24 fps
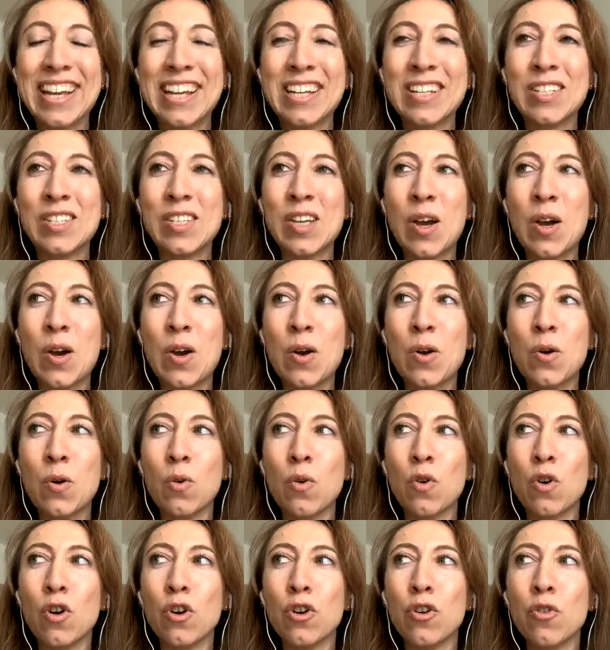So
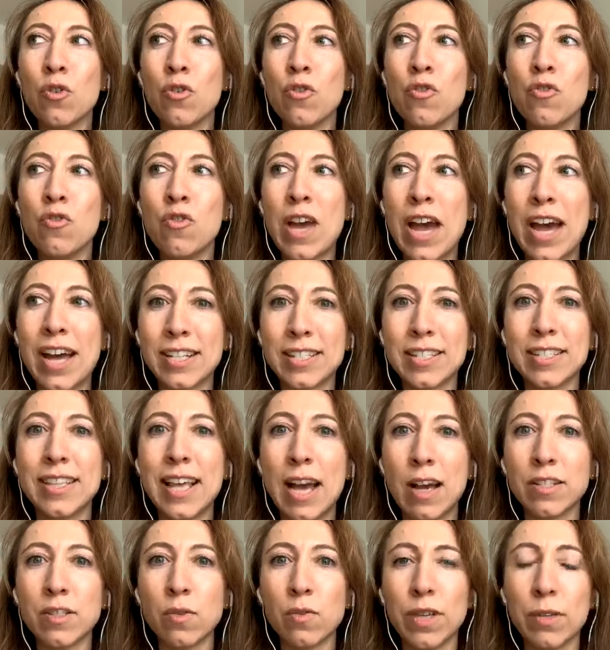that's,
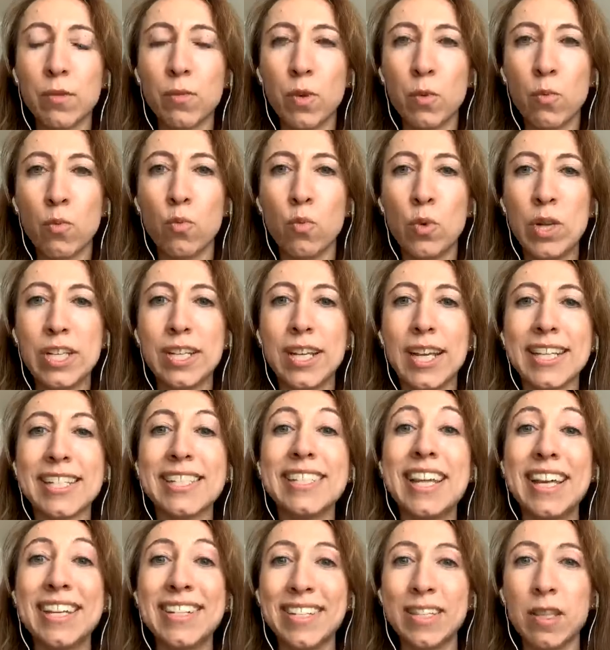that's like we, we
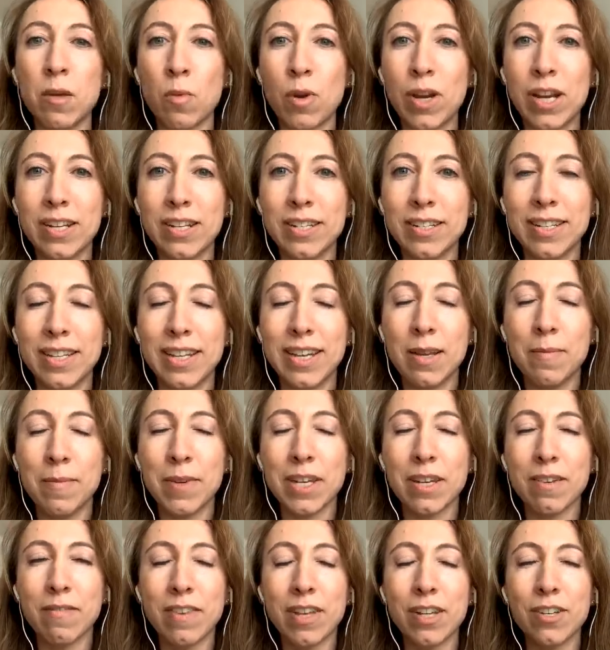extended the brand into the naming
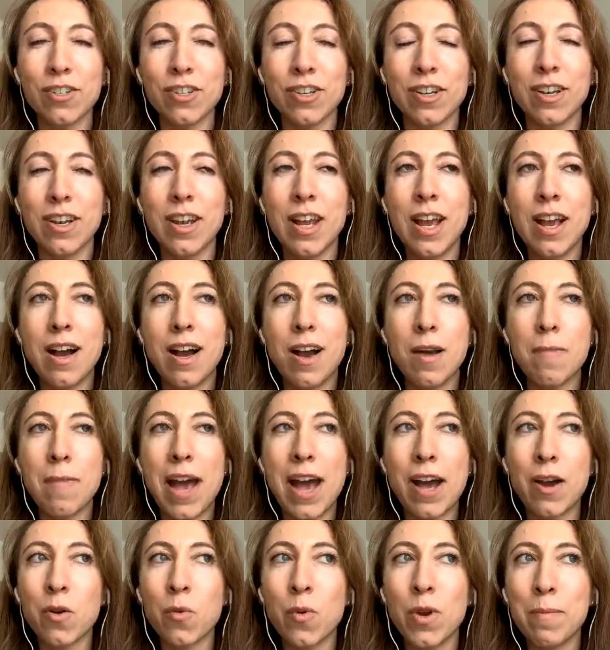convention. Um,
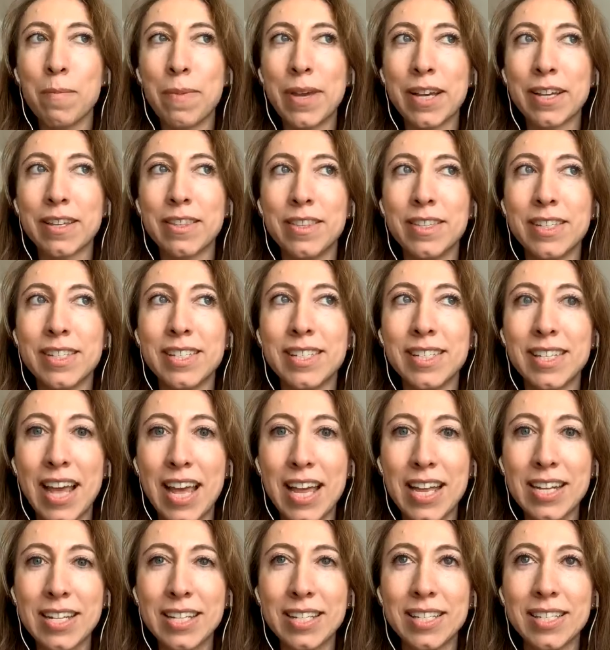how do we pick the
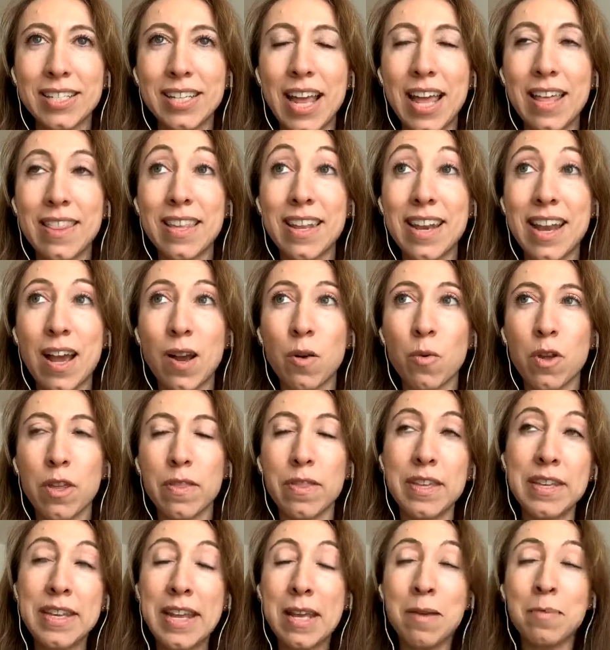sense? And then how do we,
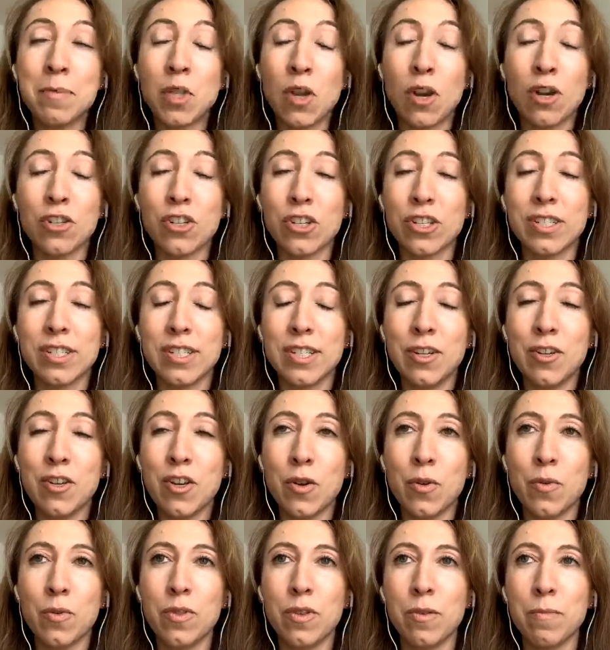the names are just, you
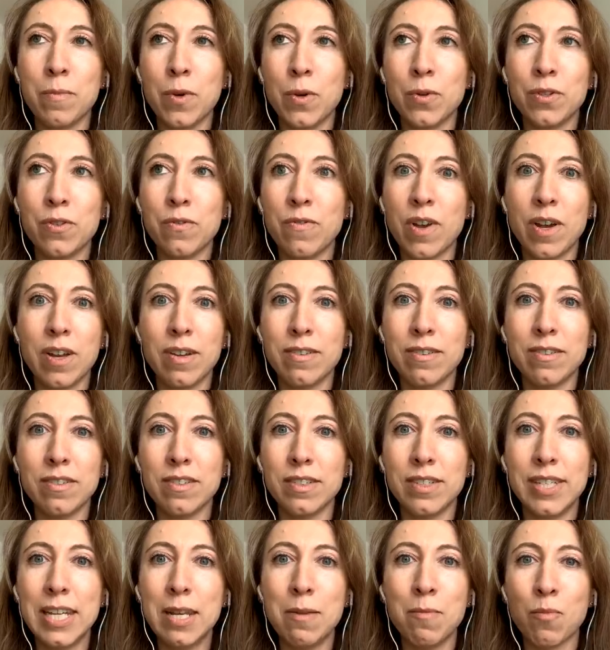know, the most fun
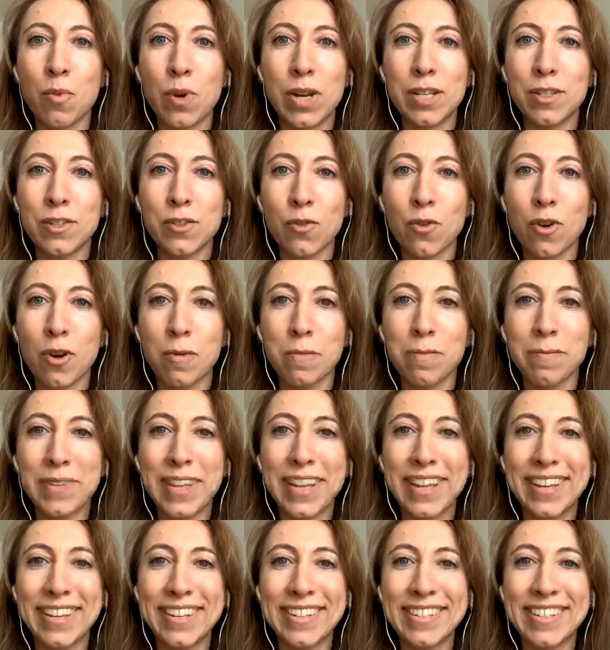team brainstorm.
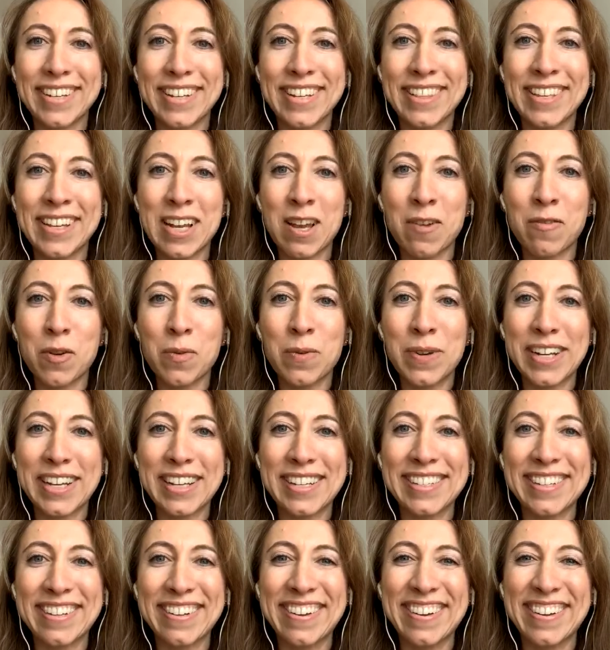And I think everyone
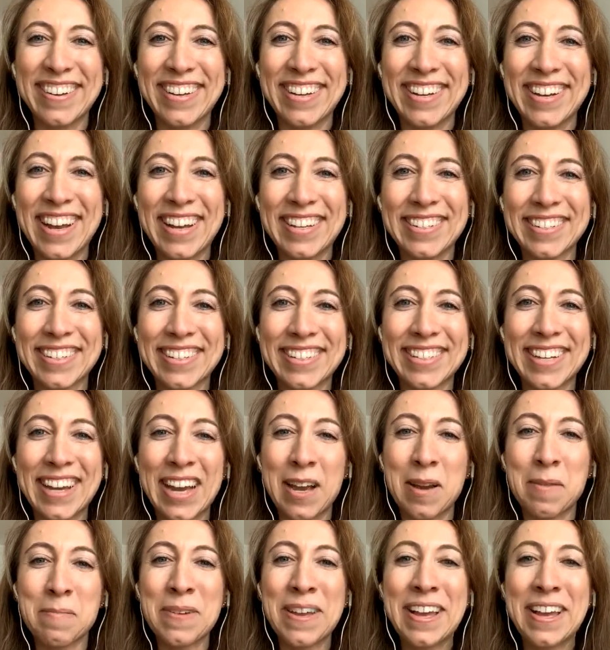gets in on it and has a good time.